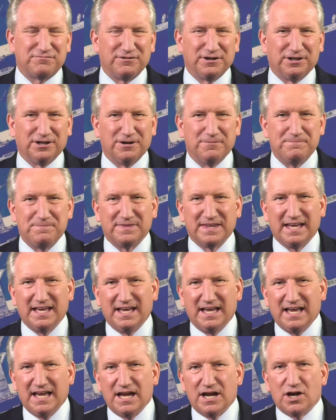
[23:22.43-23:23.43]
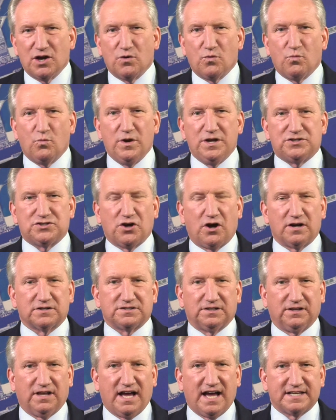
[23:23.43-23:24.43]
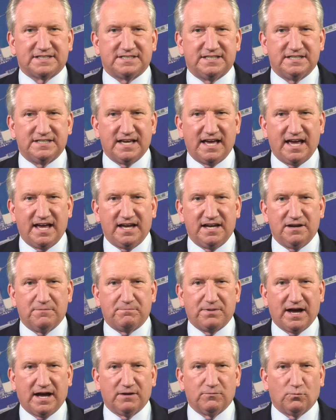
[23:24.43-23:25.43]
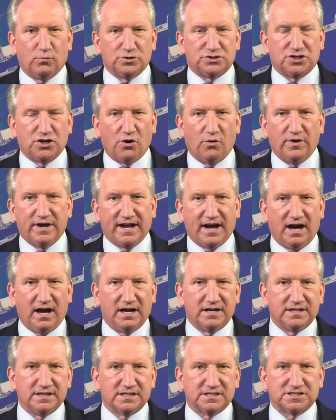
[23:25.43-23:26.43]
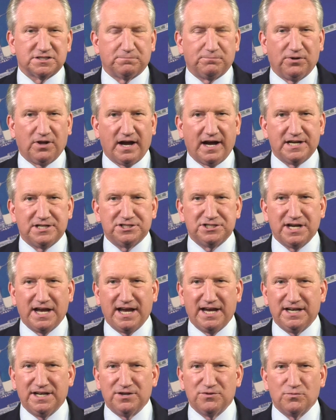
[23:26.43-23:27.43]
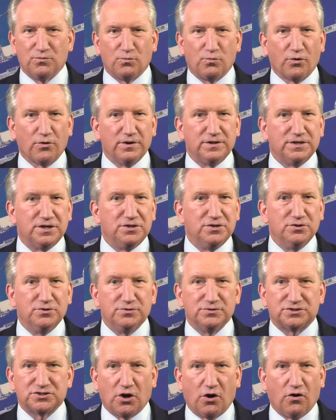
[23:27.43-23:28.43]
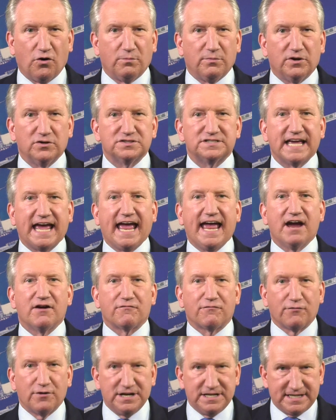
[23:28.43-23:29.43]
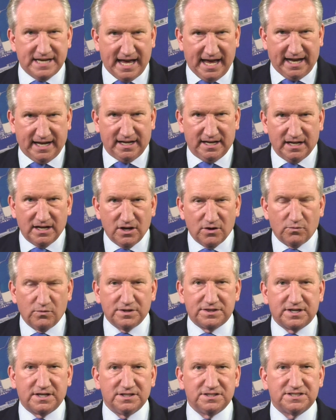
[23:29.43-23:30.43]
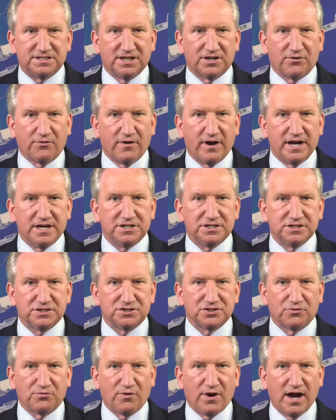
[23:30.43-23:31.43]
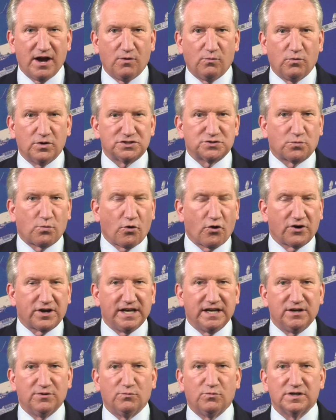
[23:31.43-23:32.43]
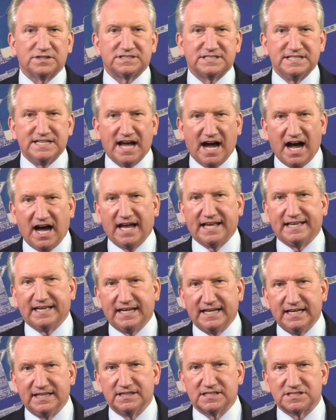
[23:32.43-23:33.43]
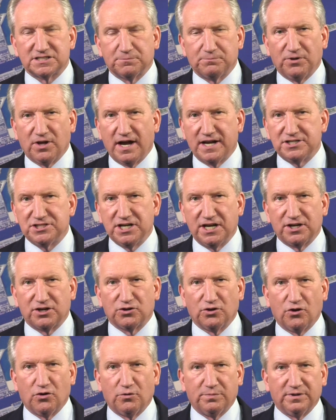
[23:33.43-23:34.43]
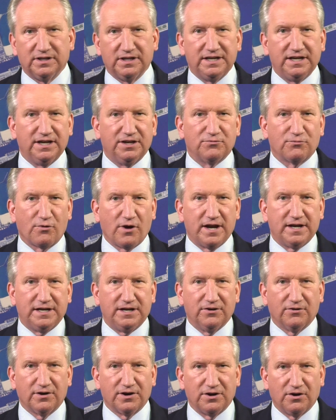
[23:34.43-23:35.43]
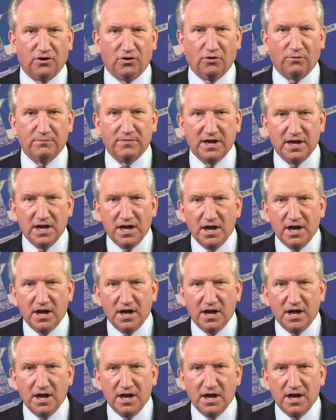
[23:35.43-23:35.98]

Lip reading: Phillip. We talked a lot today about what's going on in the supply chain, and we're in the news almost every day with considerations around what's working and what's not in the supply chain globally and right here at home.